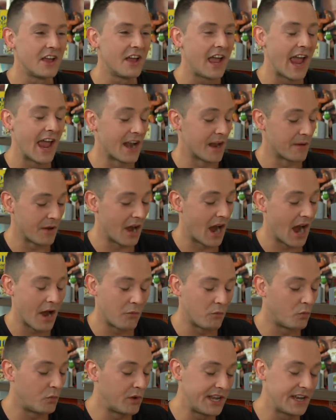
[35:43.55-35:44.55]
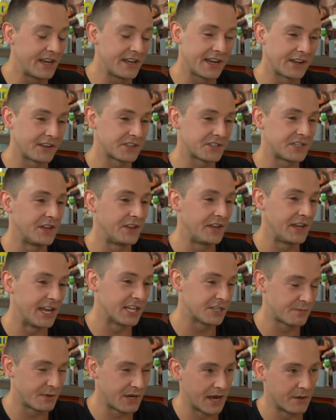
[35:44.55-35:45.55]
and I, I, we didn't get to see the E
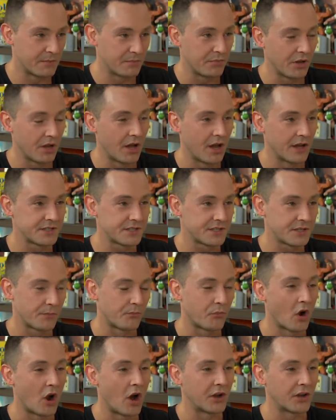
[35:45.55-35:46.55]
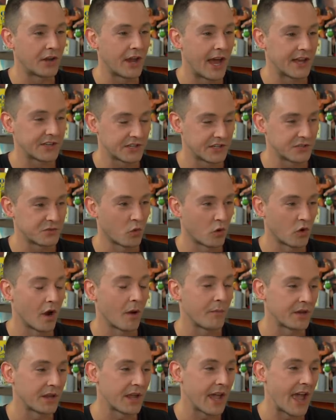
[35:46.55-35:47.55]
S P N Plus broadcast because we're
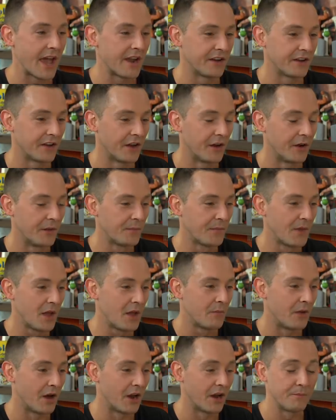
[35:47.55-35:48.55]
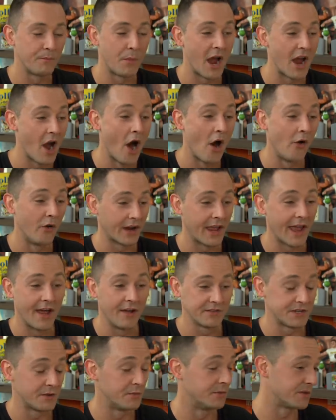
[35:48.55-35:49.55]
up in Canada, but by all
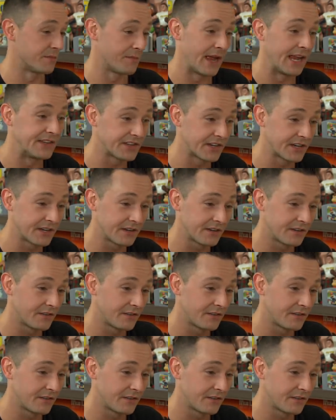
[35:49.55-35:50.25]
accounts, it was amazing